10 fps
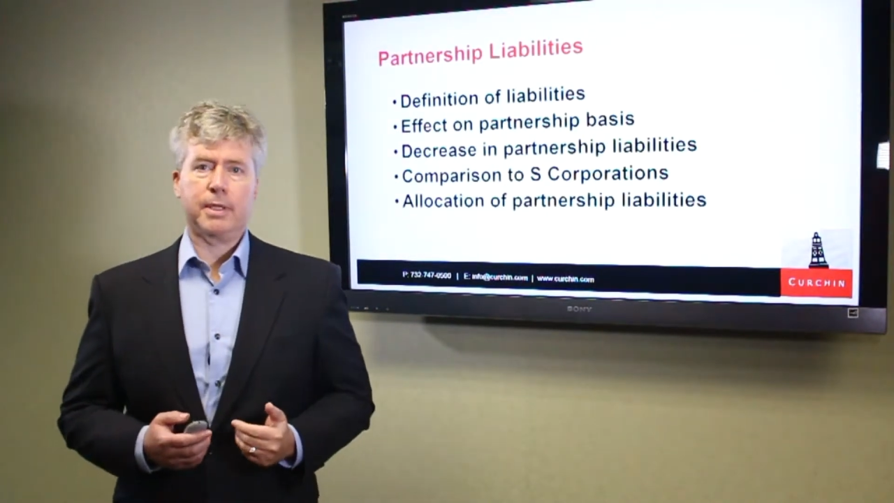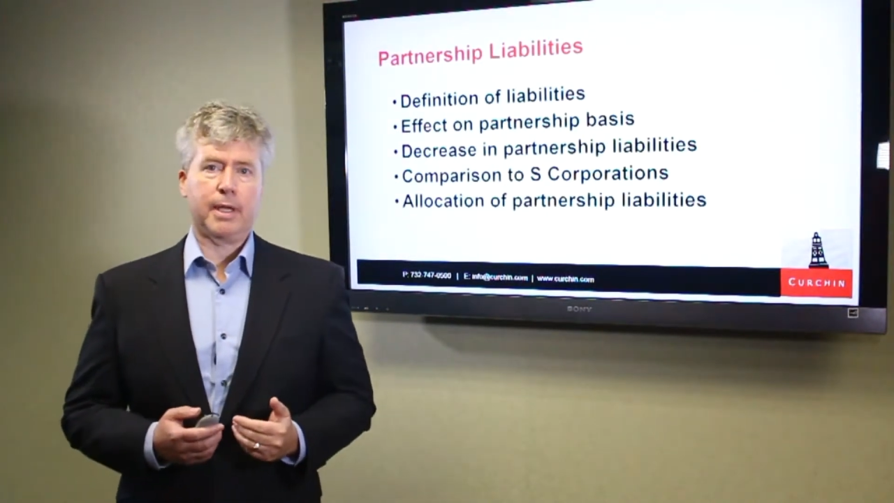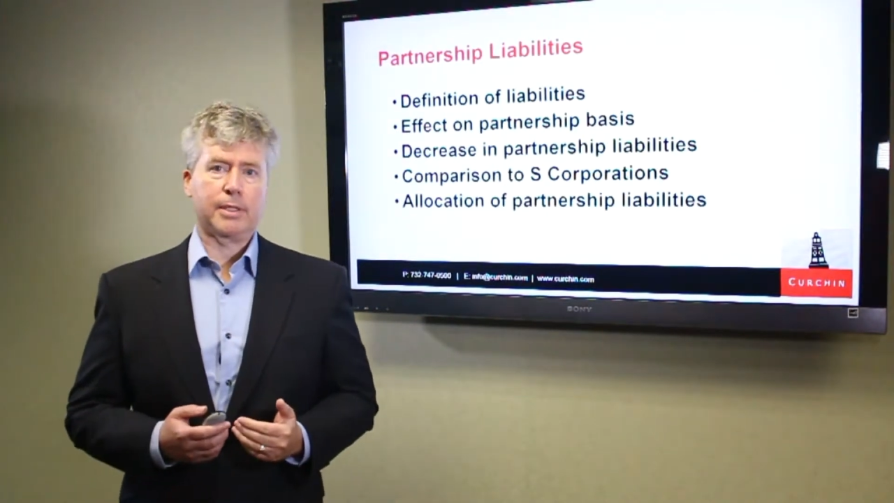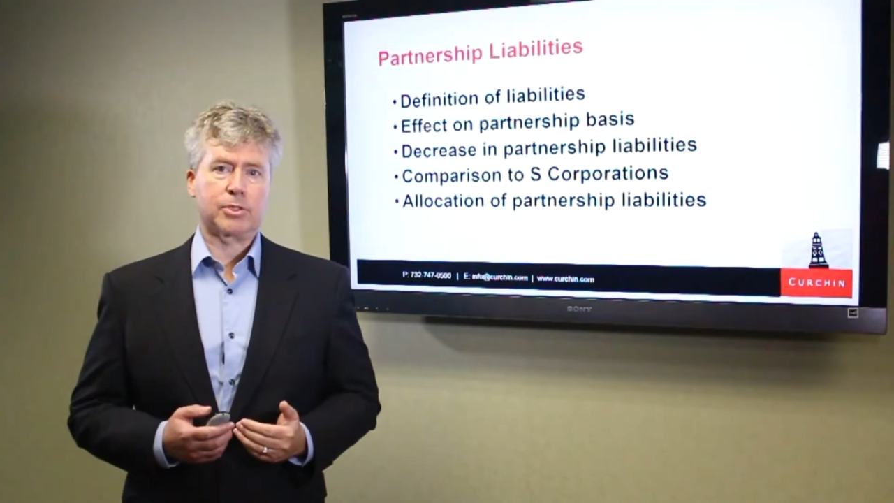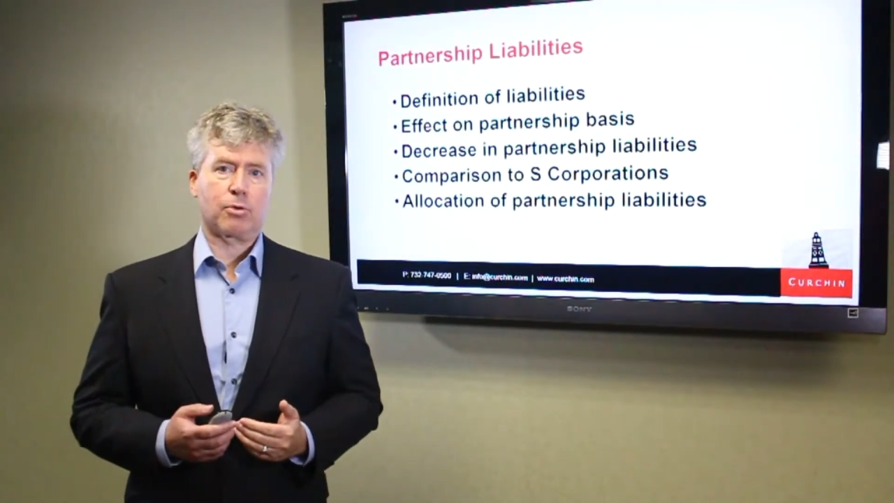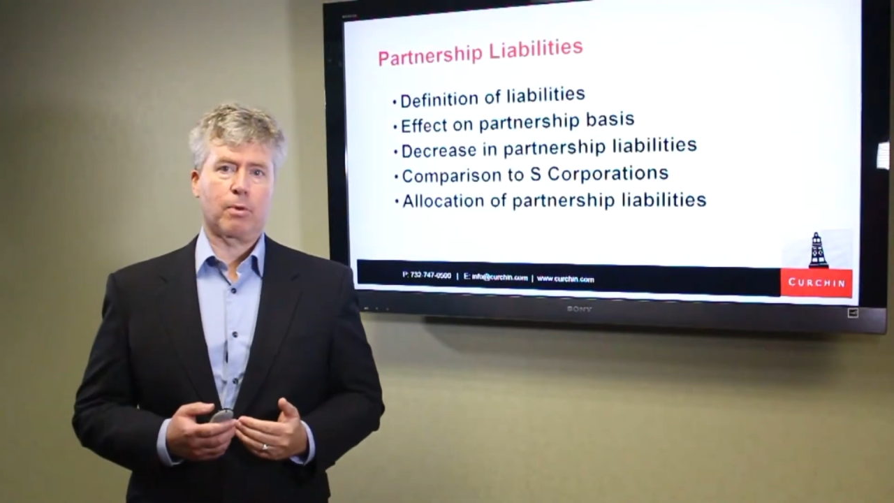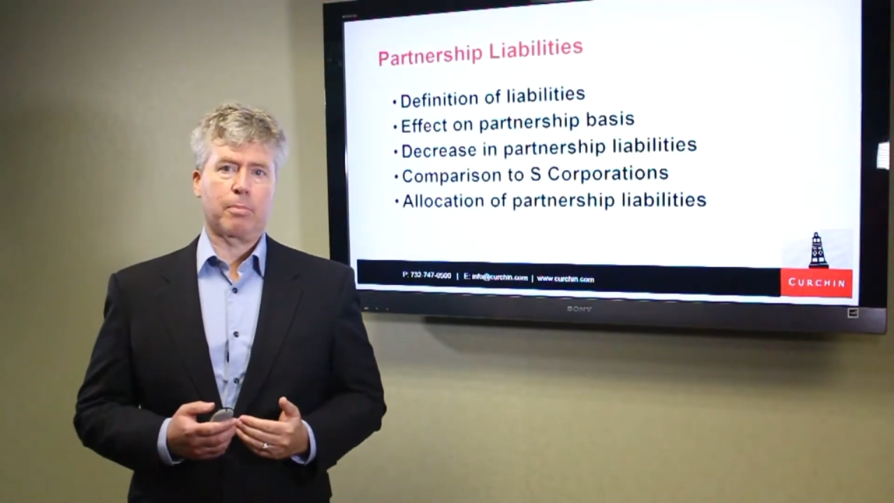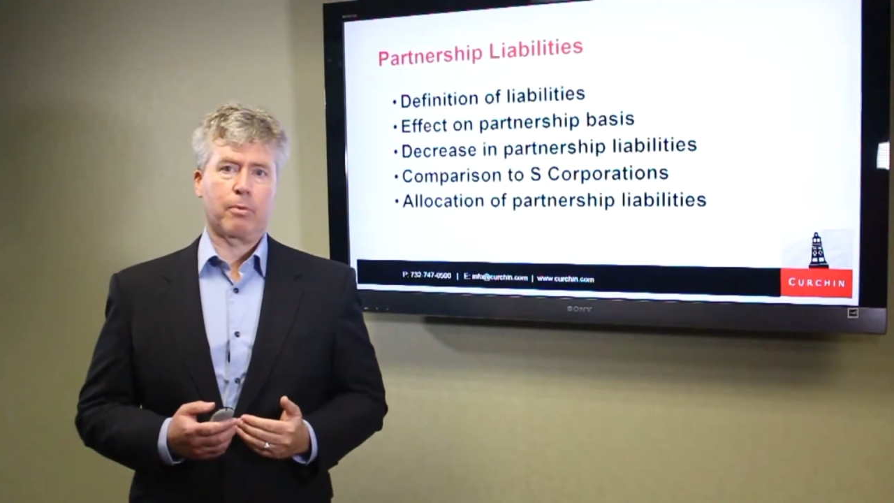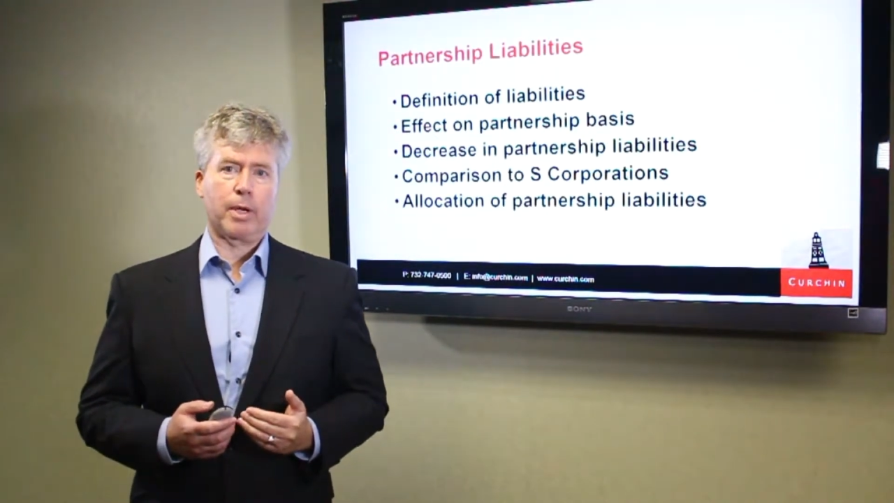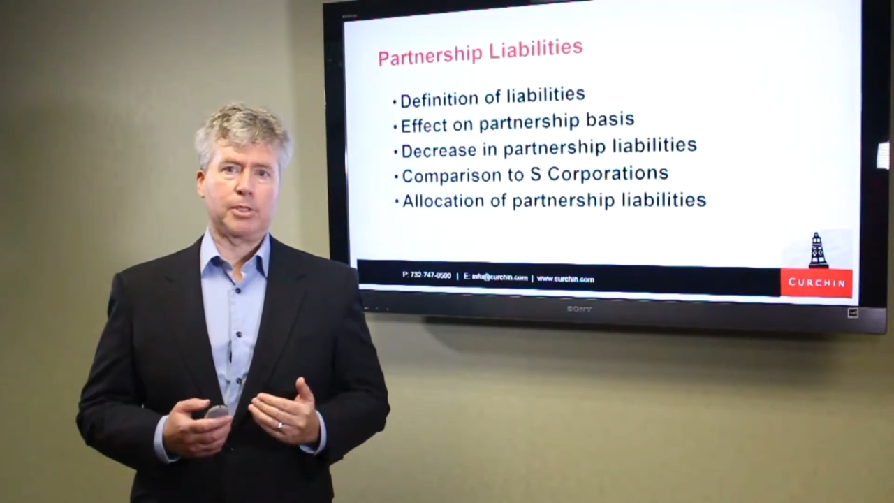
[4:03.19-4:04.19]
the S
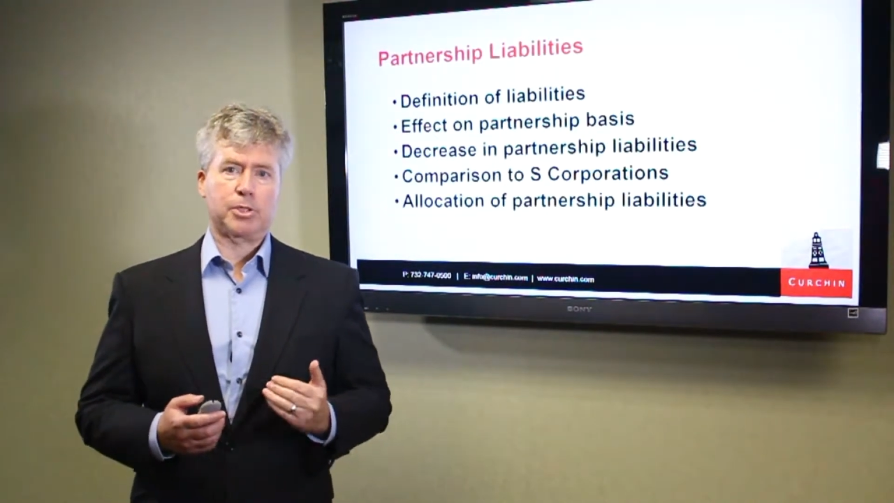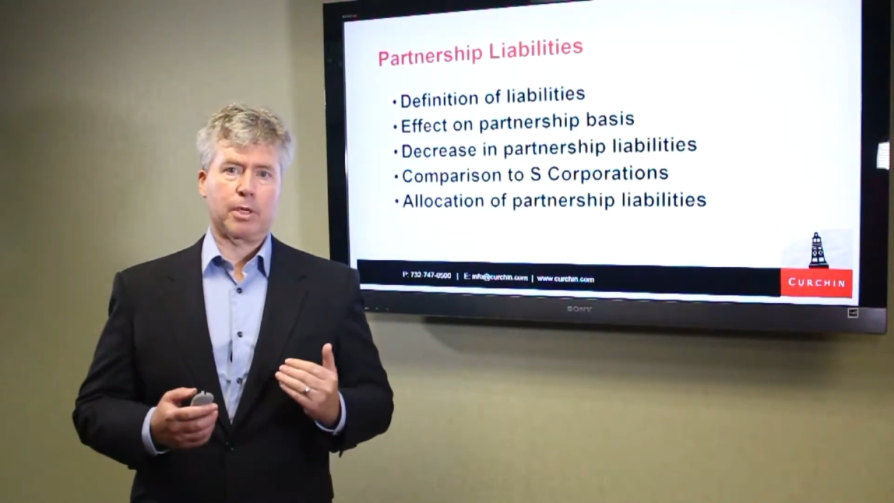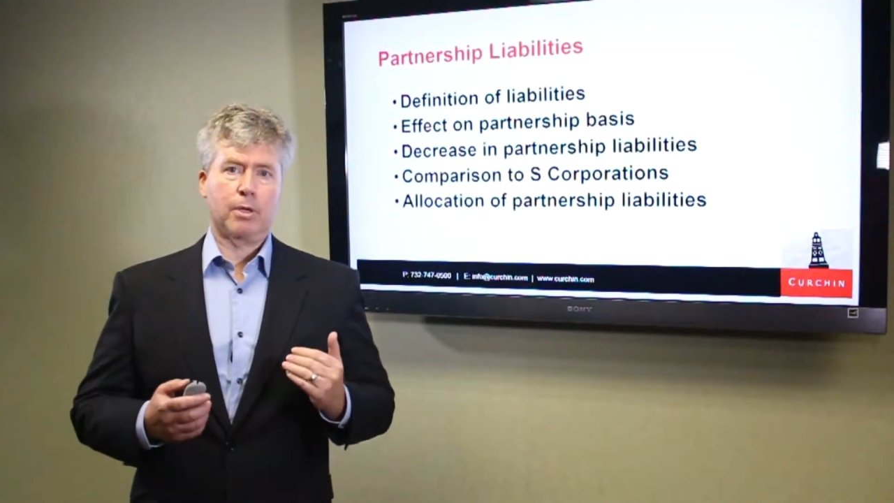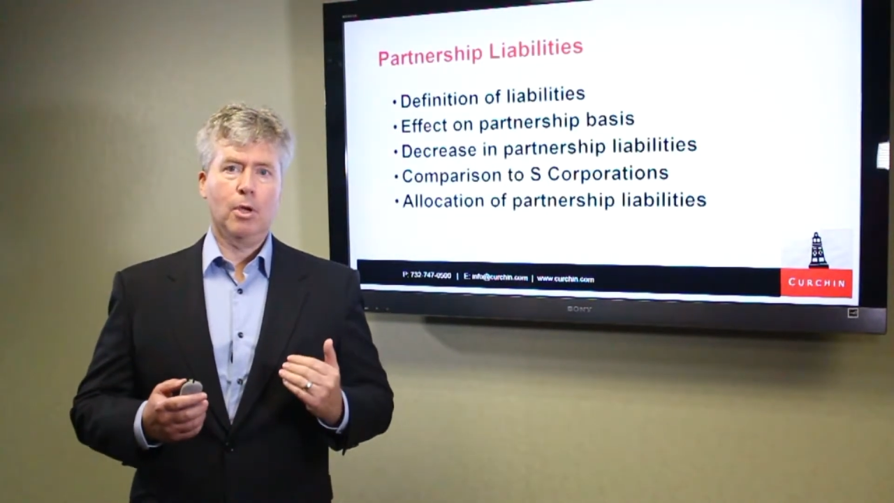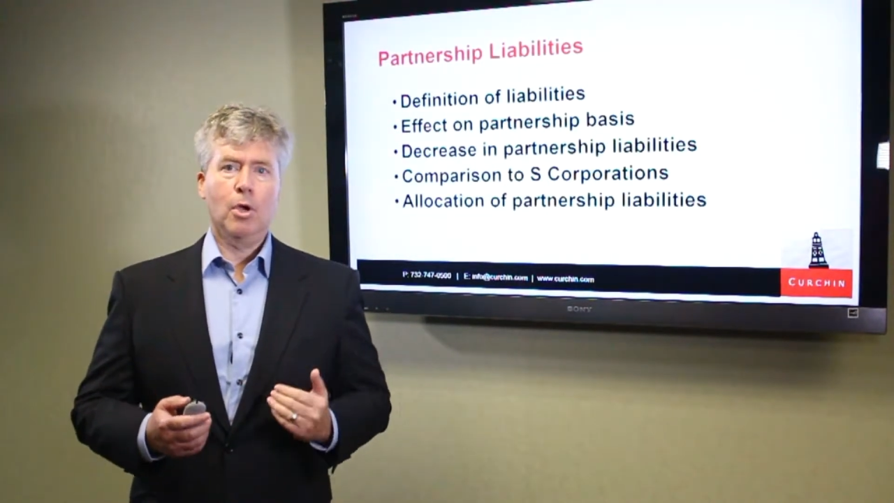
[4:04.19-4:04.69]
corporation